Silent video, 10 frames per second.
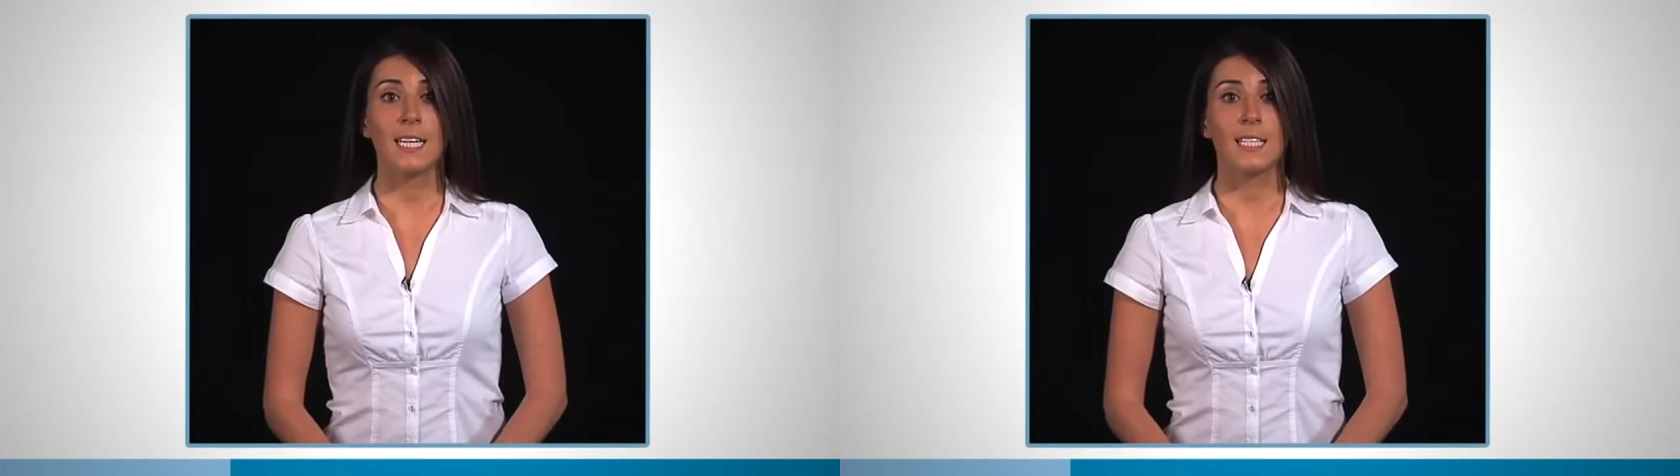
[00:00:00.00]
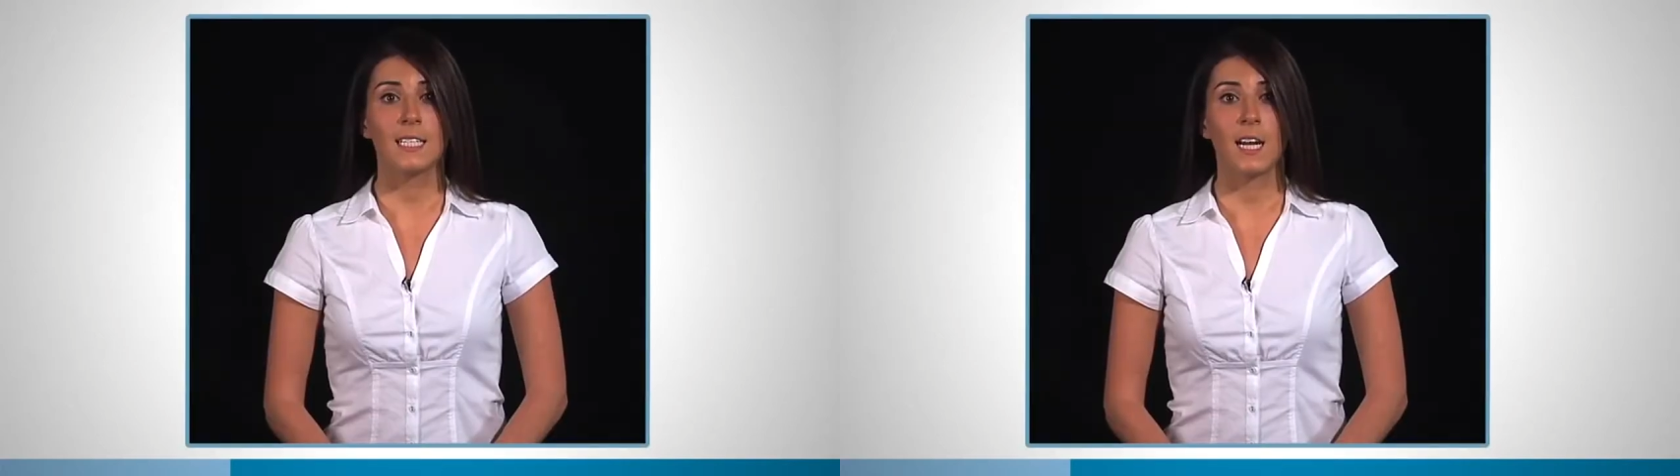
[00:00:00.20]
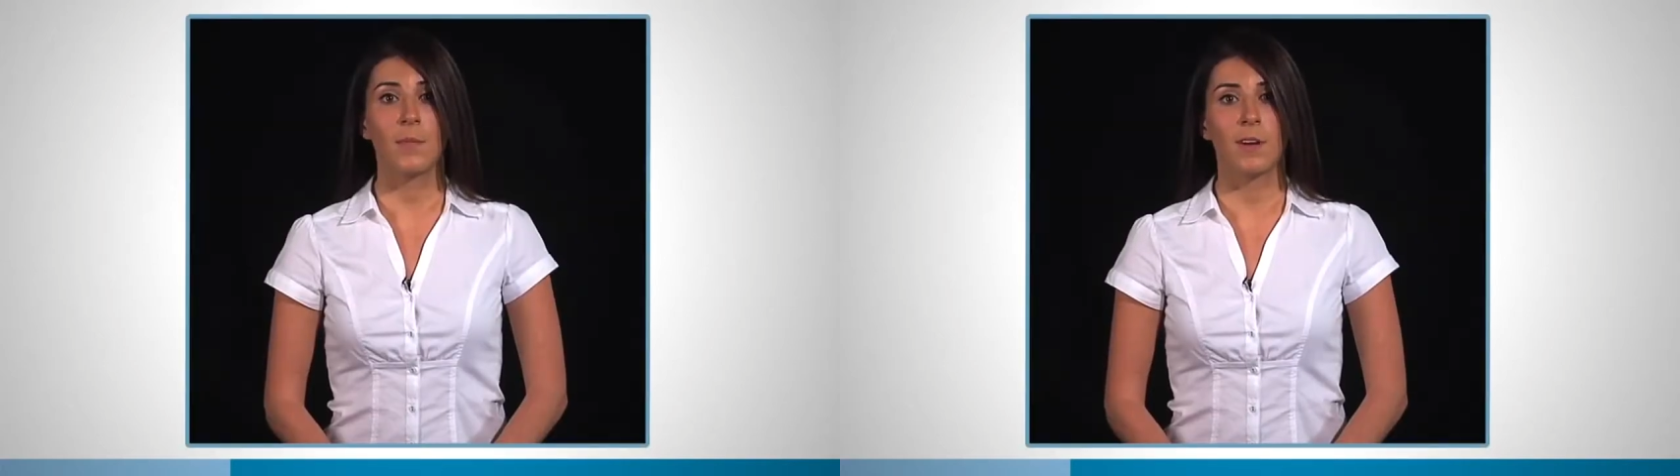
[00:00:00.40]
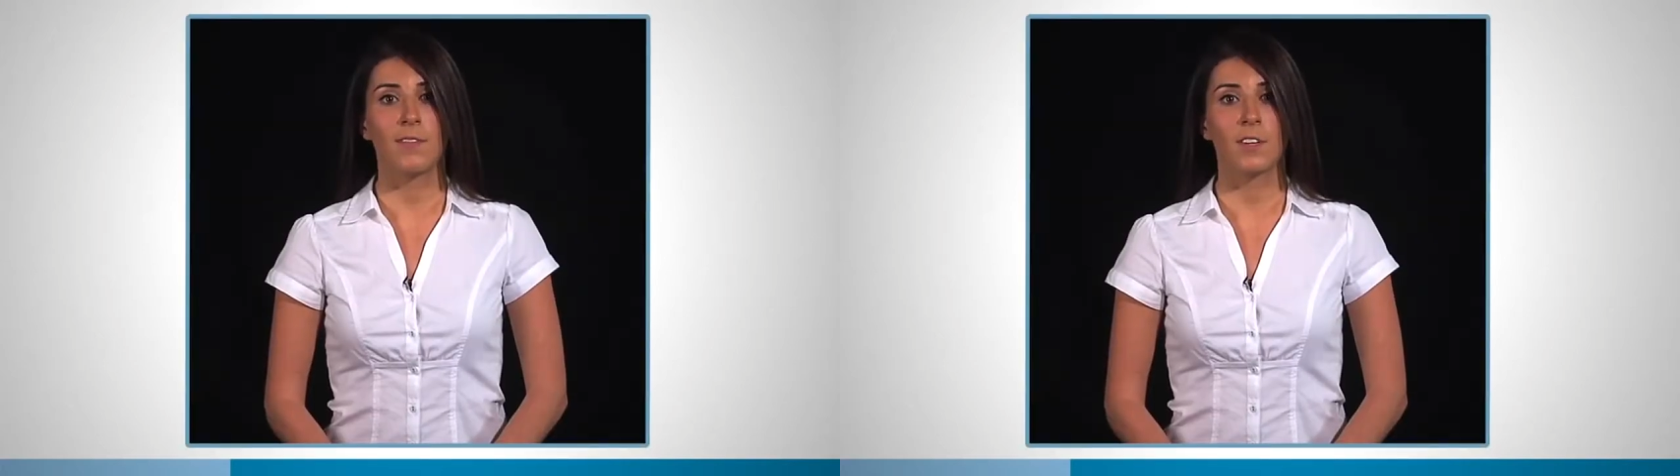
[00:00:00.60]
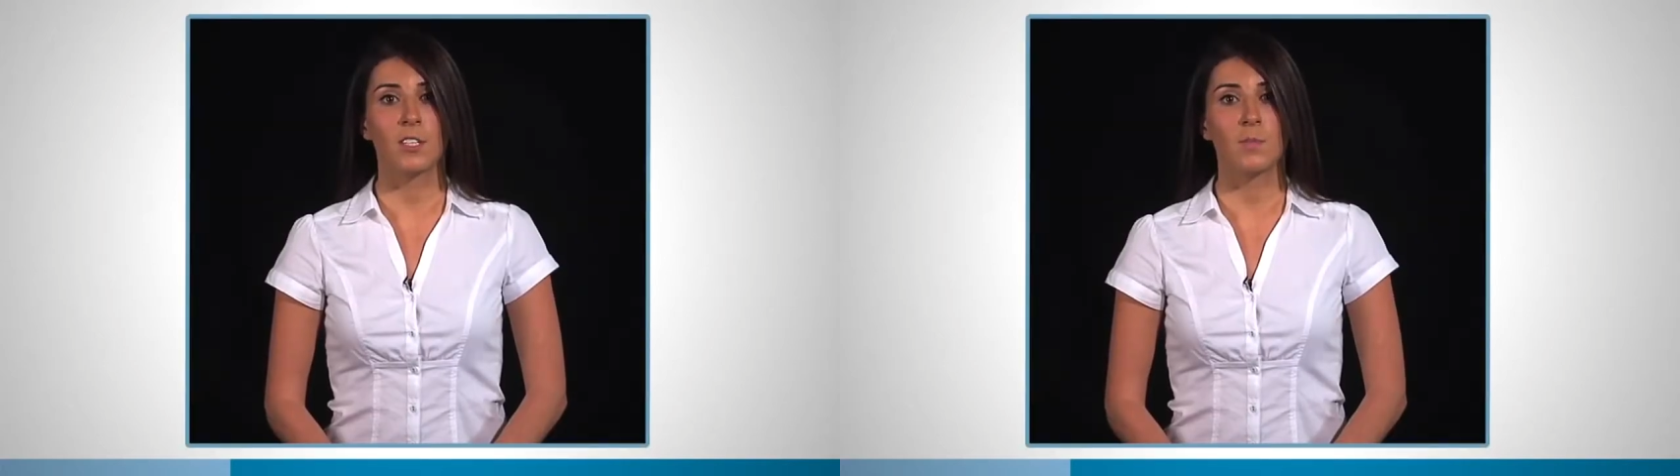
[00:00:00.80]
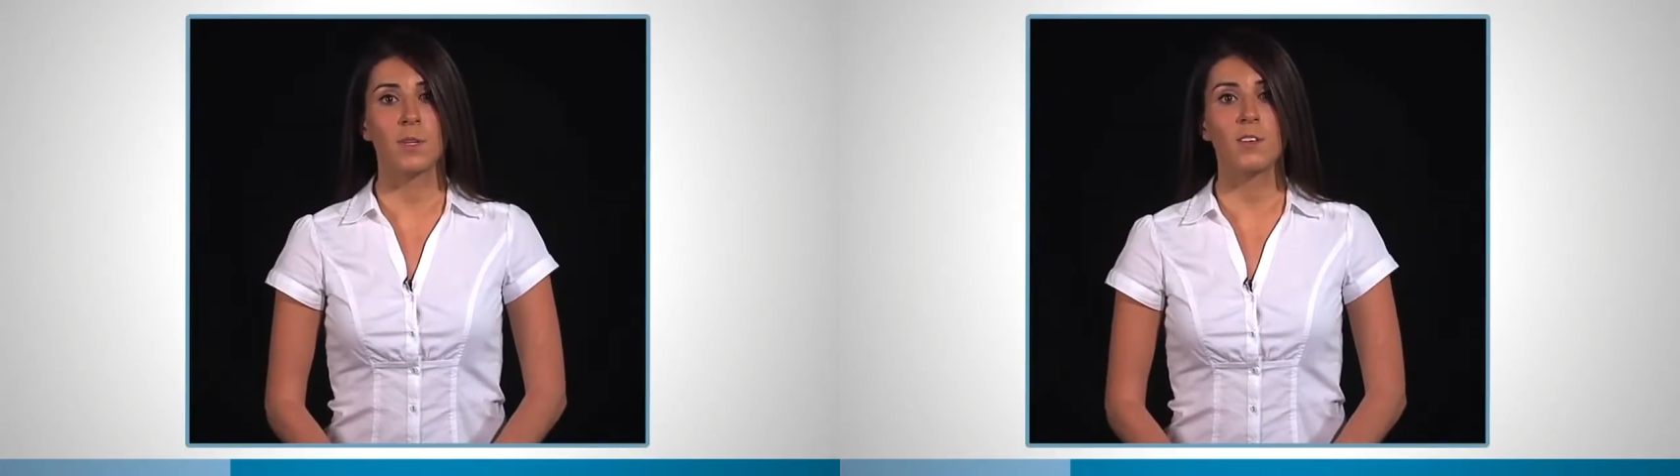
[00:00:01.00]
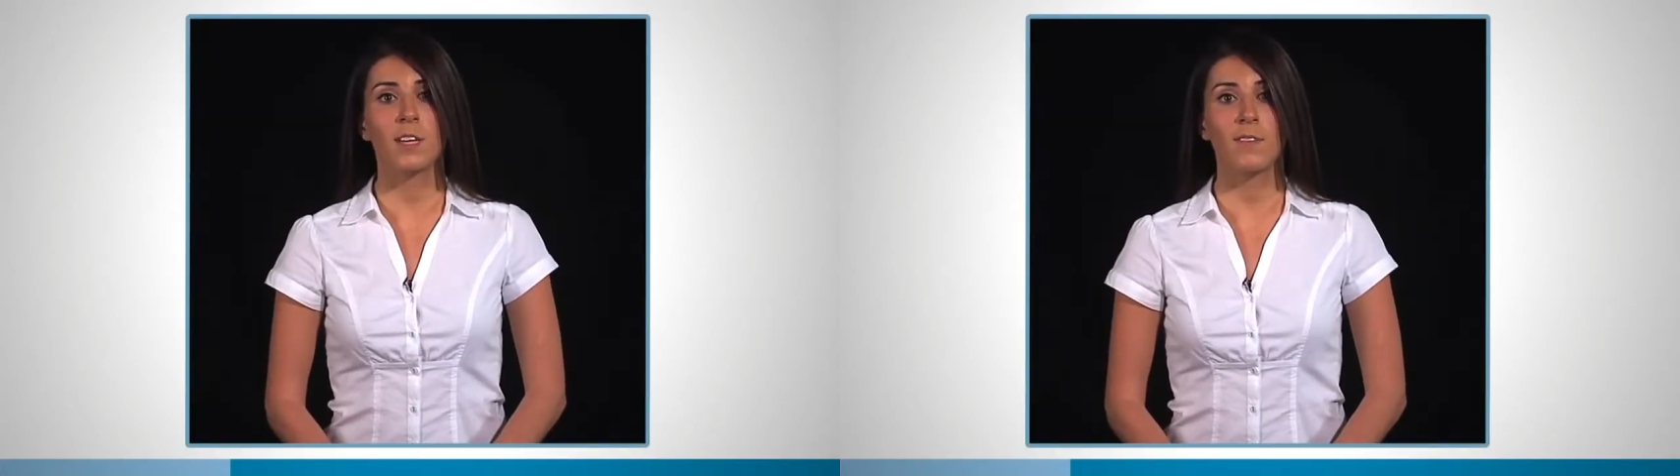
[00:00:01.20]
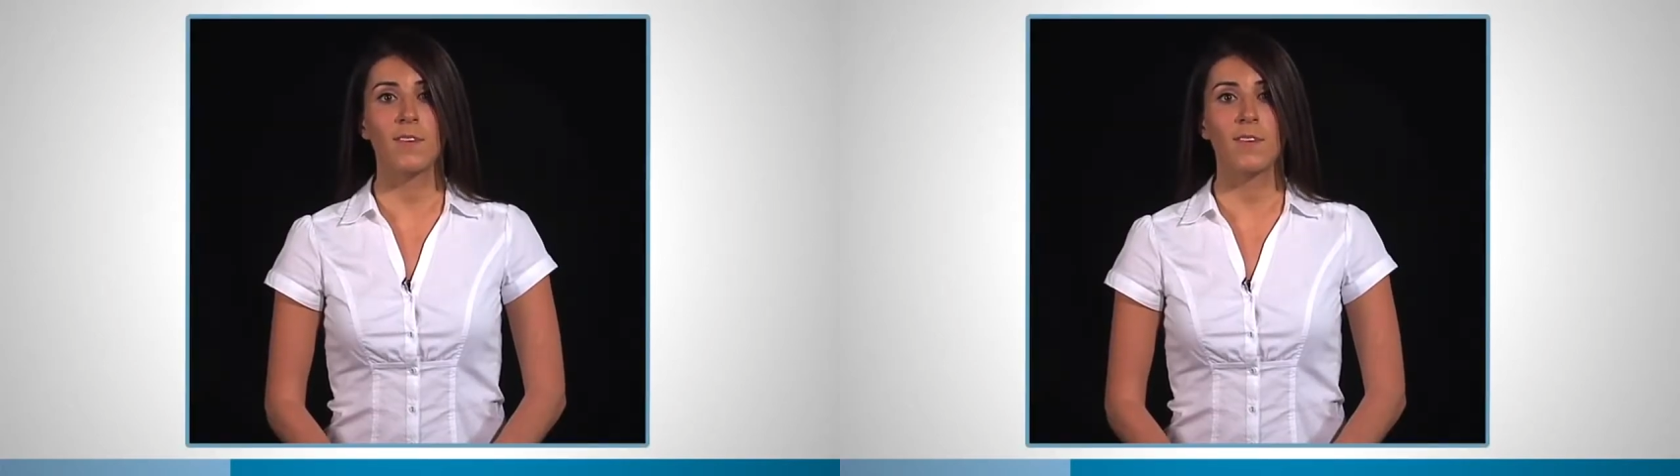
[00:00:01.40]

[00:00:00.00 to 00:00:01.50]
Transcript: takes time at first, but you'll get